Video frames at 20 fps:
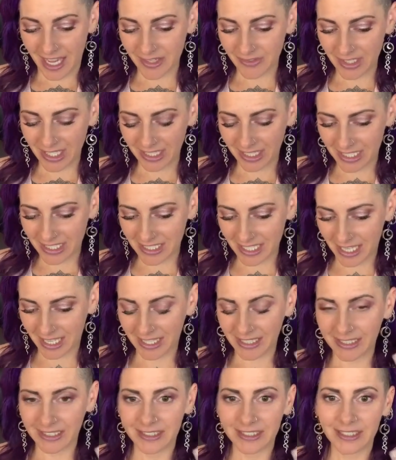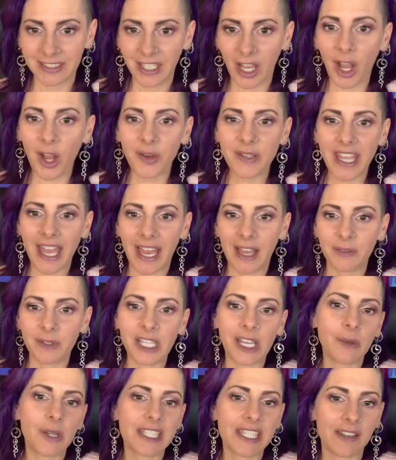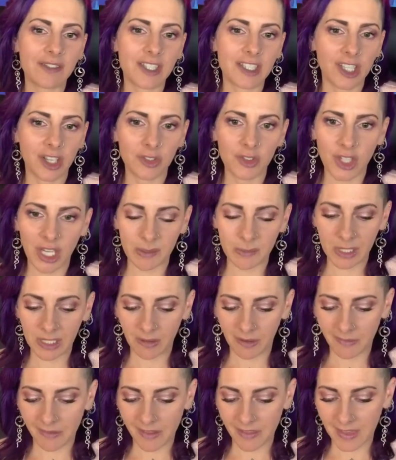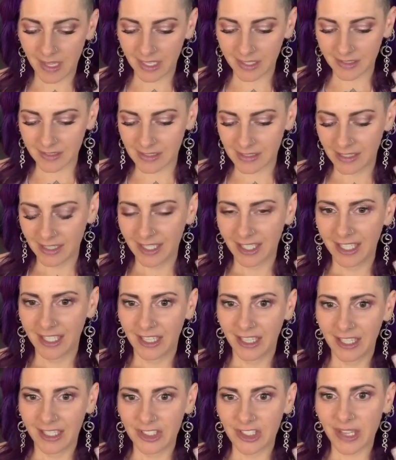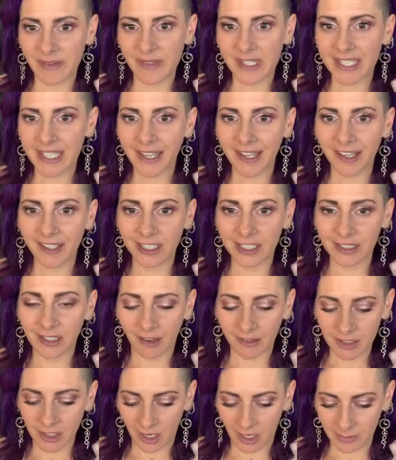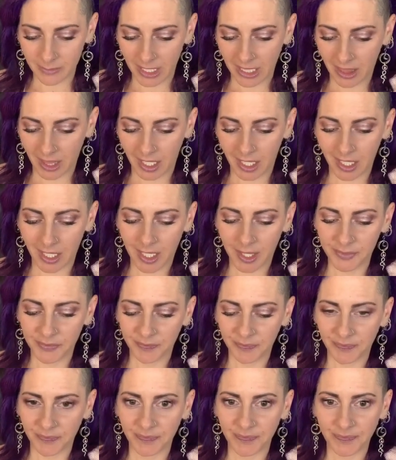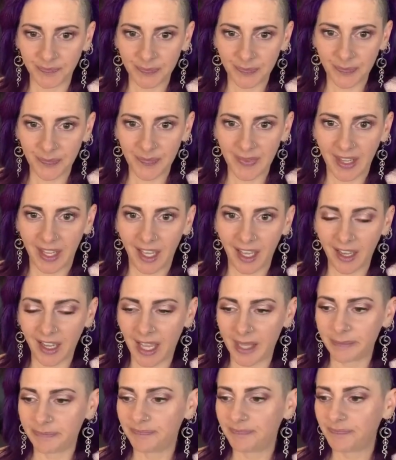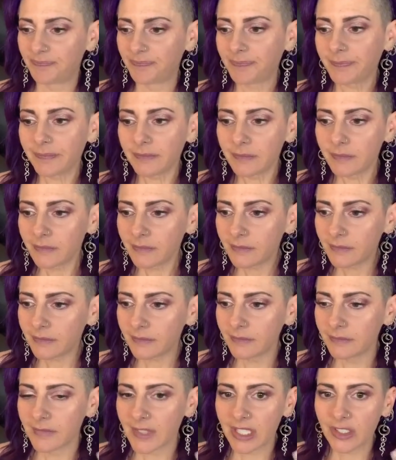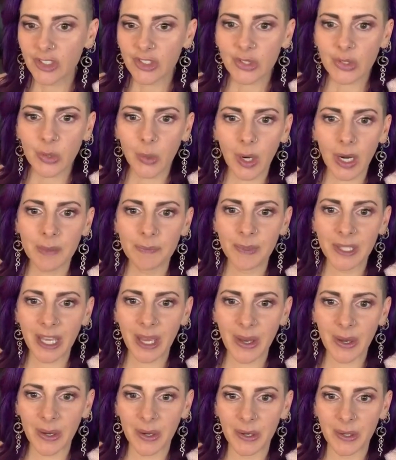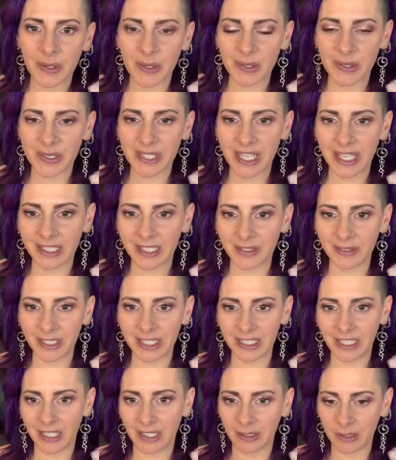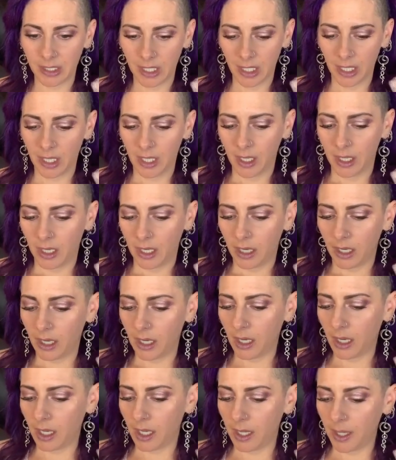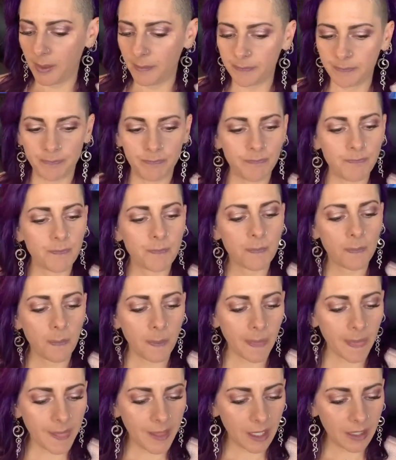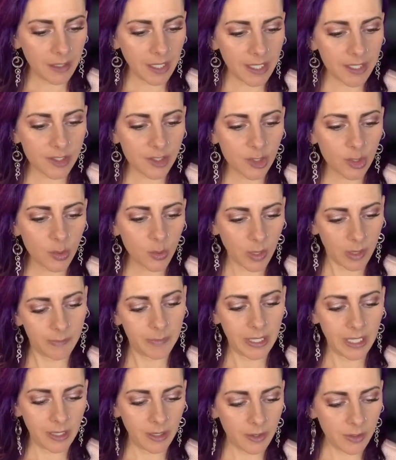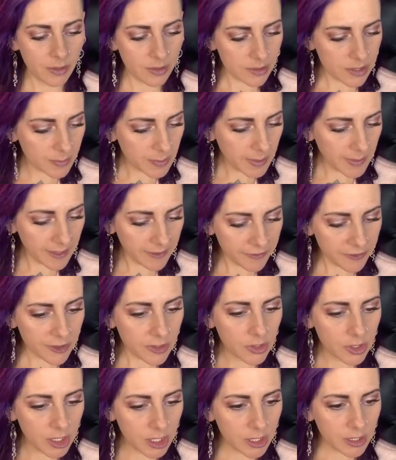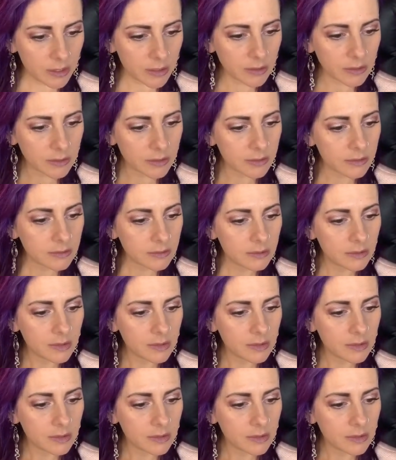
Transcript: I really did. Oh, yeah. We always have to tell Jamie all the things. Jamie's like a good luck charm, I think. Okay. Scorpios. Hello, hello. Um, all right, Scorpios. What do you have for you?